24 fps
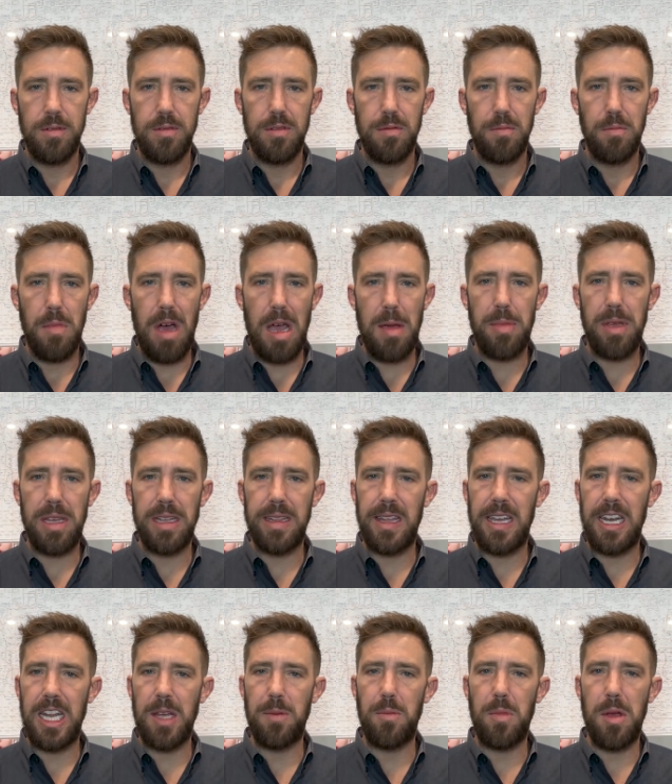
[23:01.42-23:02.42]
might be
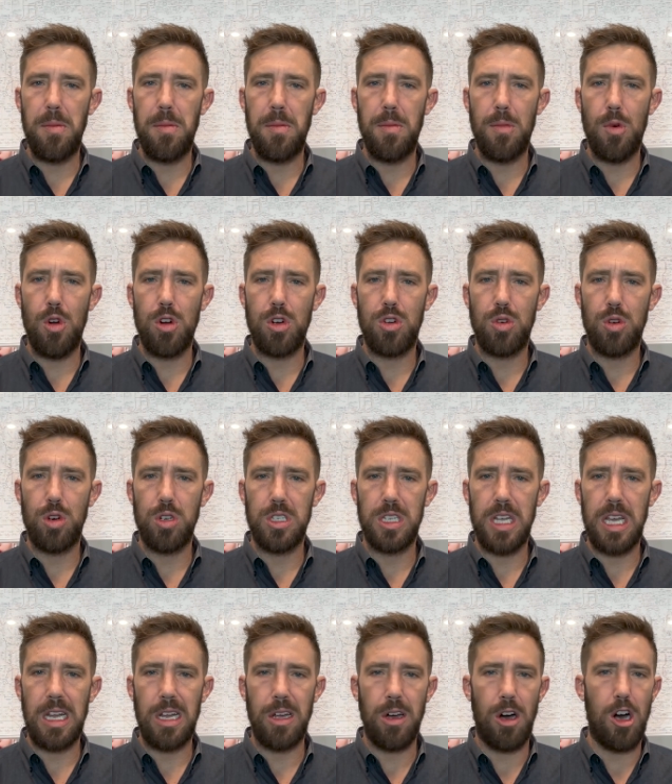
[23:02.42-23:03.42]
leading me more towards
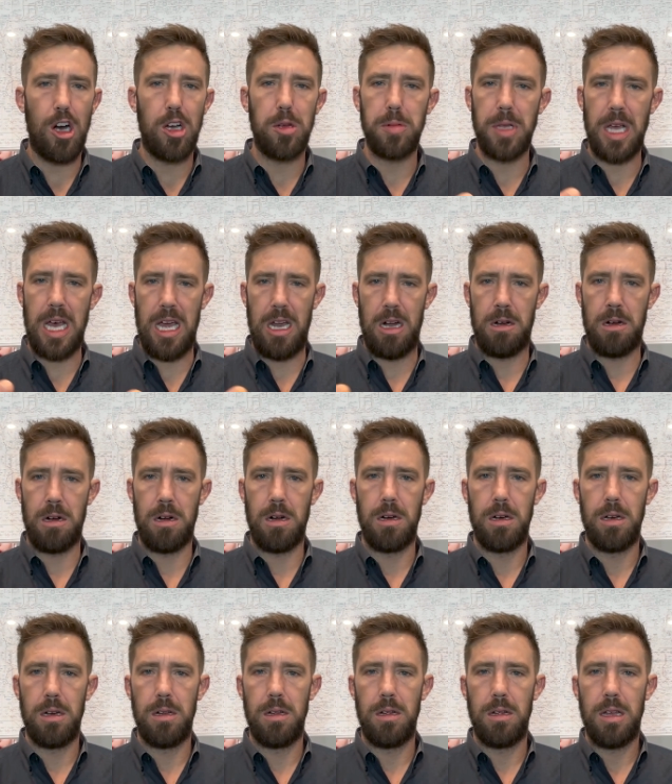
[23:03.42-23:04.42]
like gallbladder
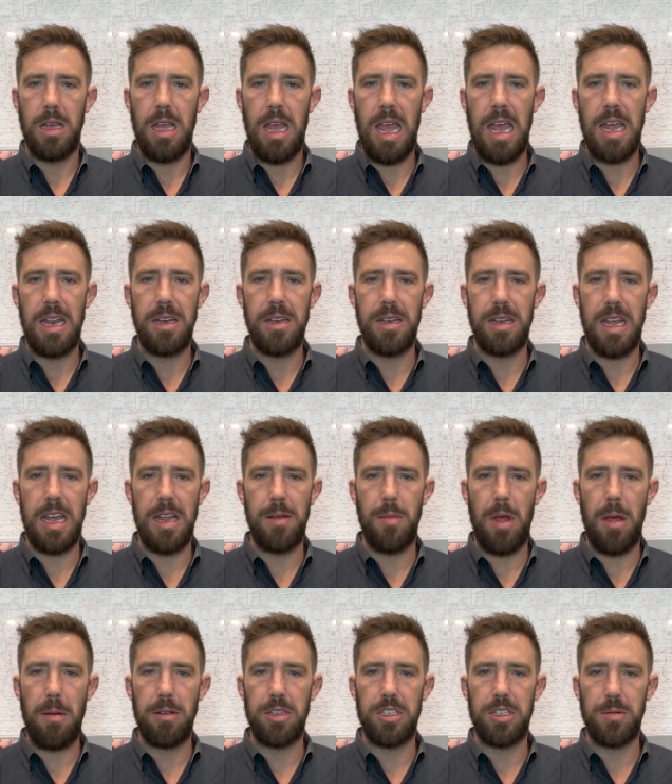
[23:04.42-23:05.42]
and and
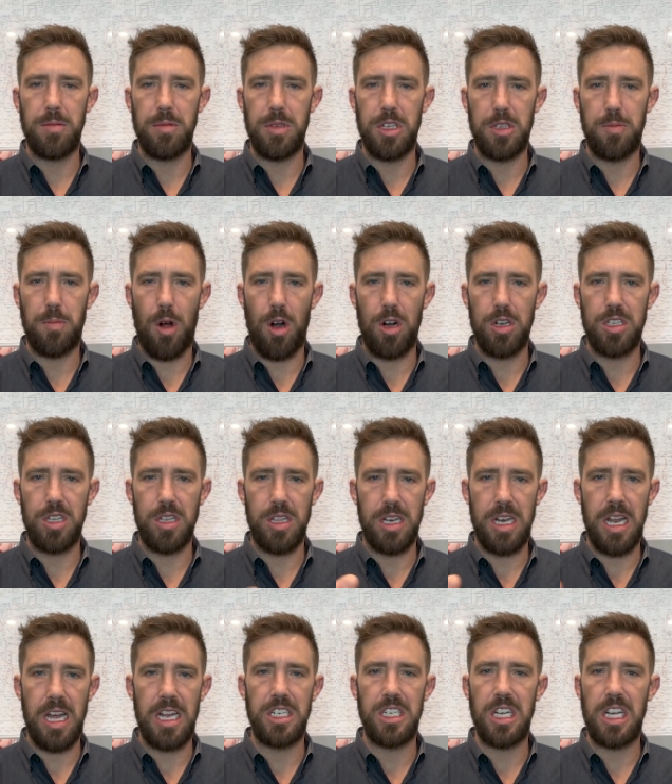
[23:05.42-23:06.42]
maybe some just parts of the
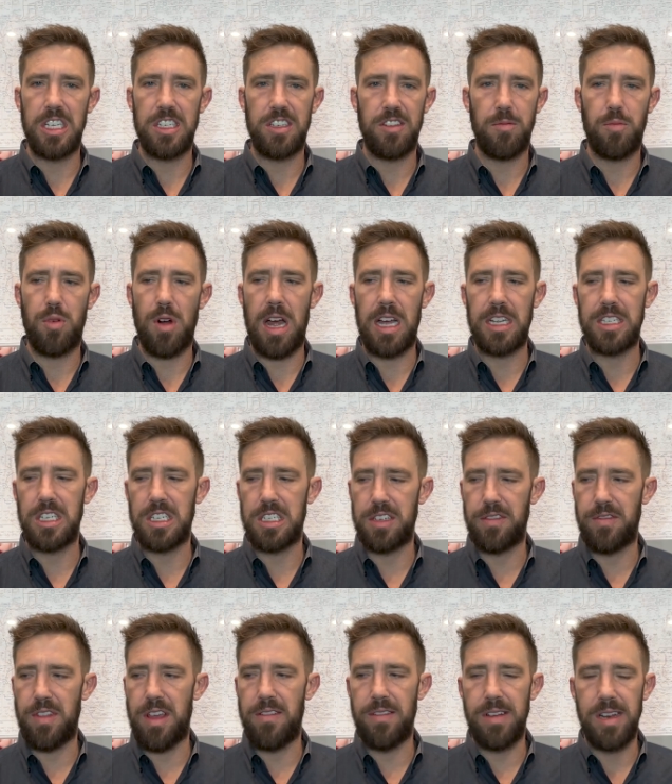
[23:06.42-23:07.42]
digestive process if
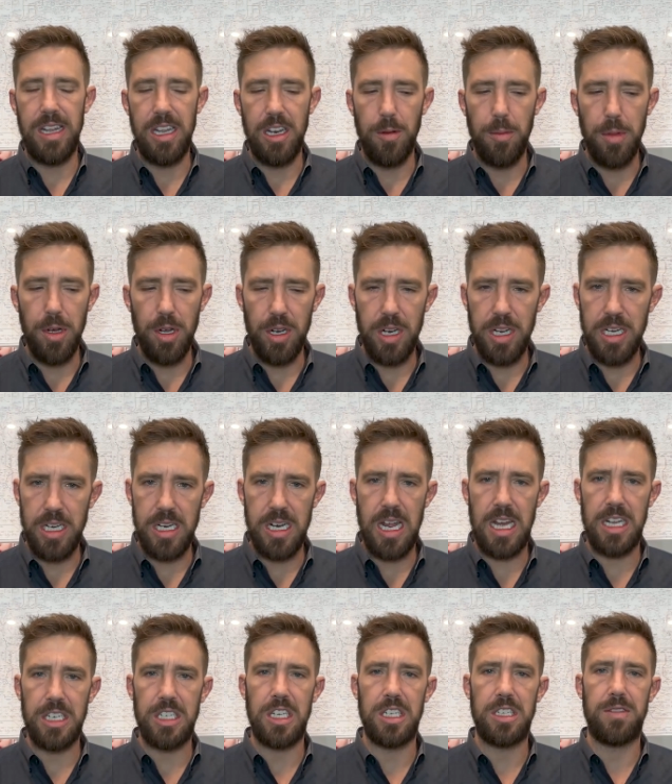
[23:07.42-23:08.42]
they have an inability to
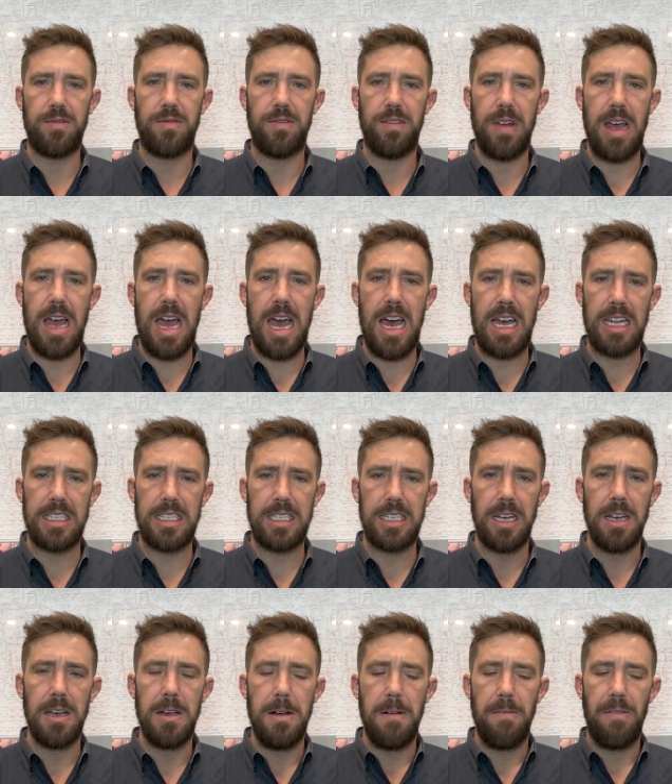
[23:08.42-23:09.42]
digest fats
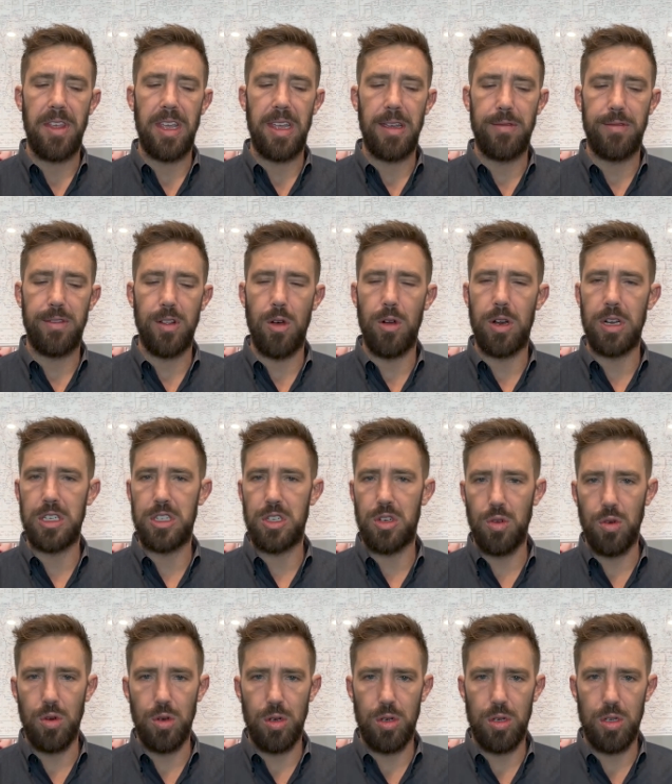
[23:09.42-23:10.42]
they get floating
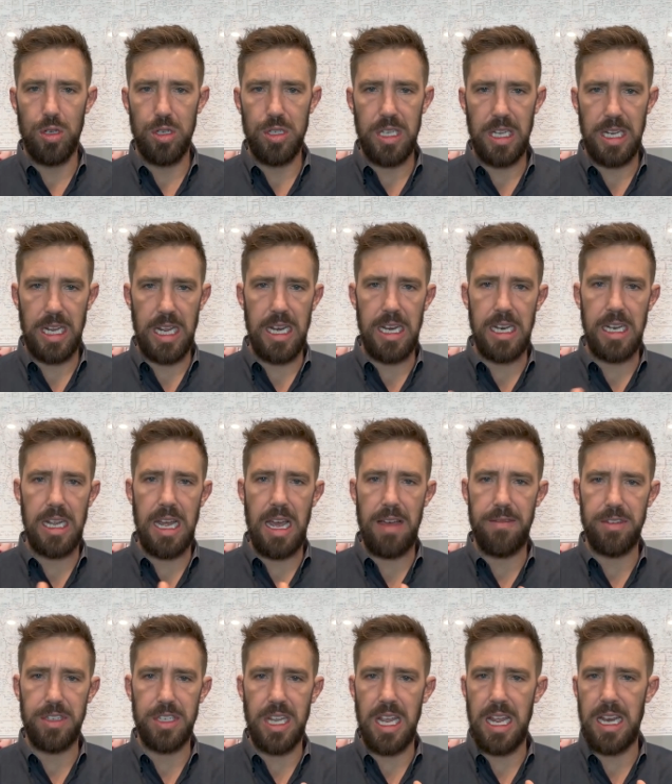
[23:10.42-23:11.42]
stools they get have
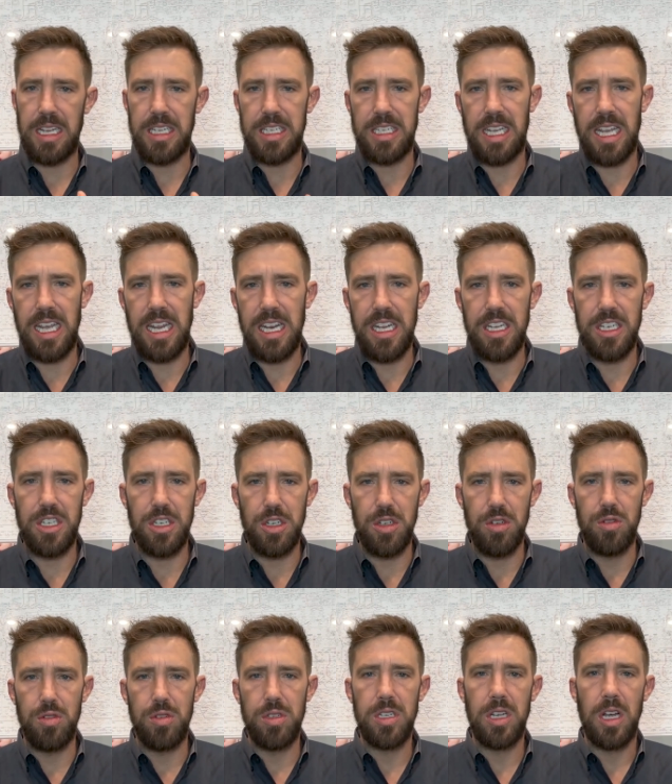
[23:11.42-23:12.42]
any skin
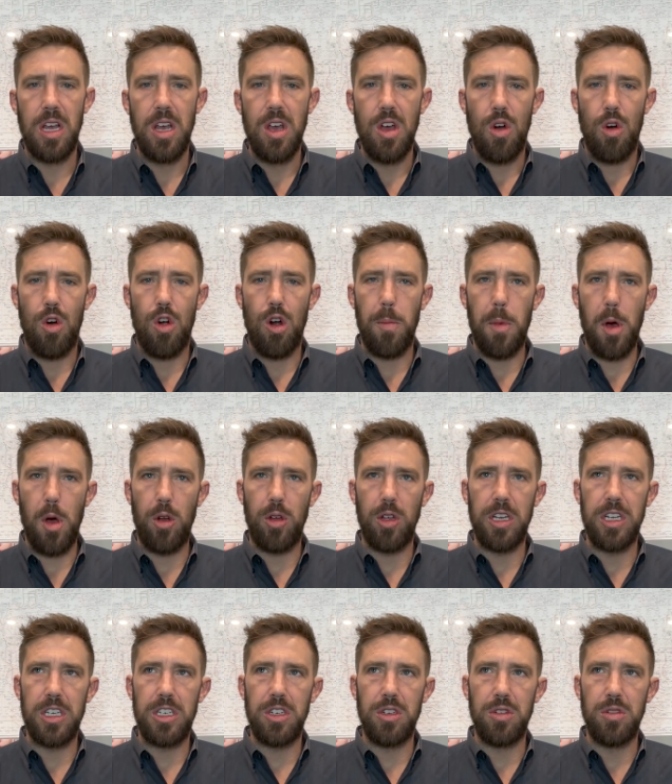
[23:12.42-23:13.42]
issues hormonal
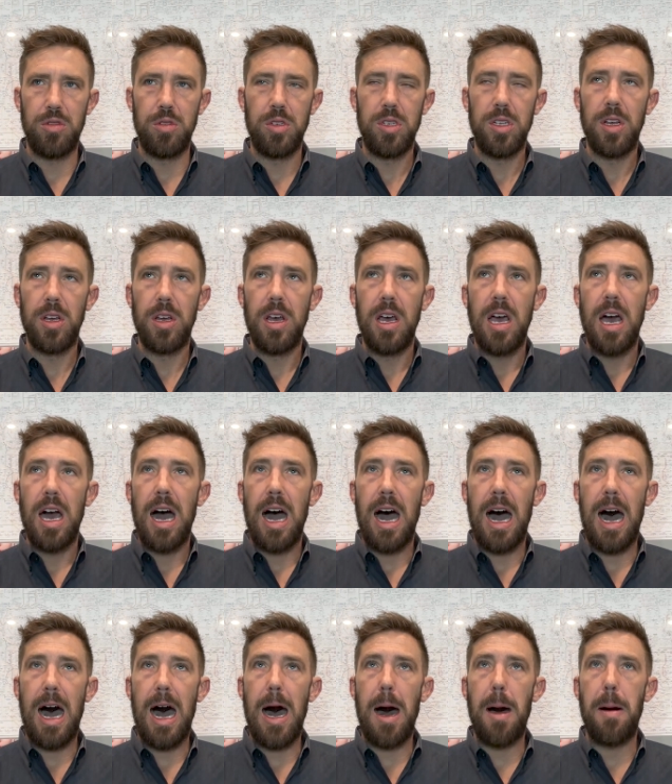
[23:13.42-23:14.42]
issues
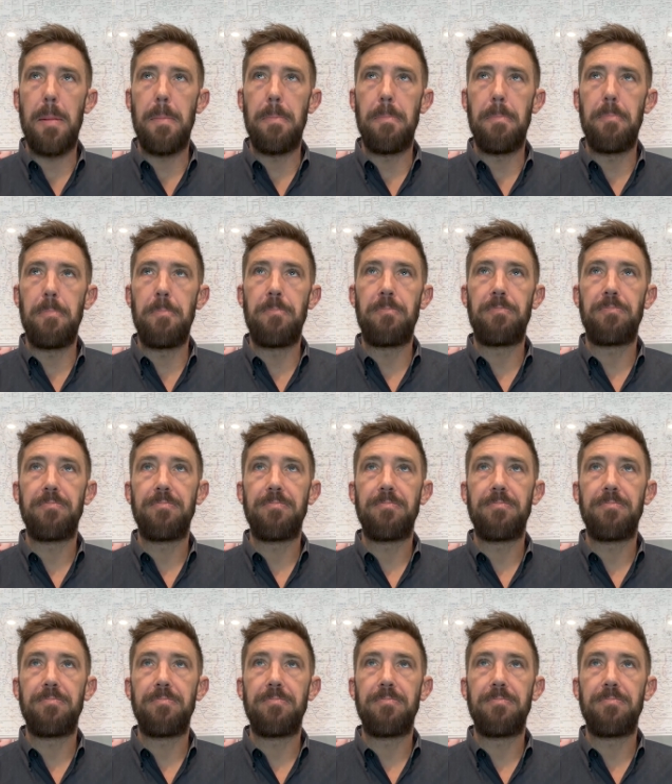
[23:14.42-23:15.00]
um,